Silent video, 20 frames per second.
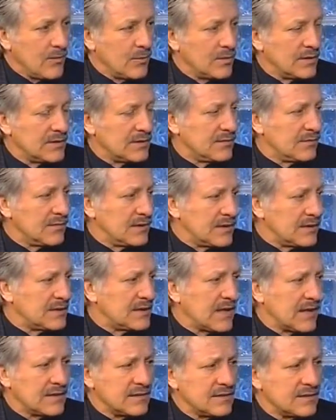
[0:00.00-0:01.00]
What, what
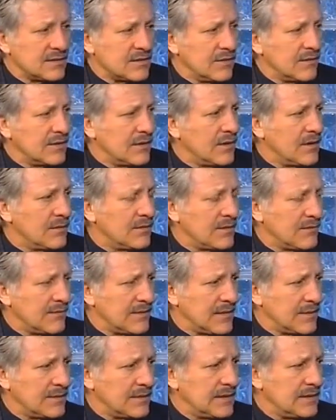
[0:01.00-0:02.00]
exactly is going on with the
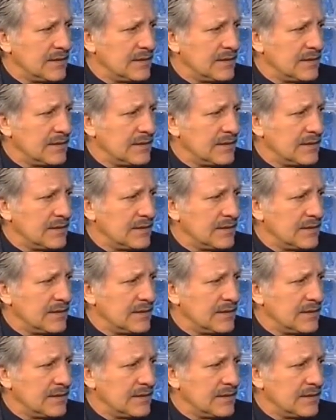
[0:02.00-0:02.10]
family?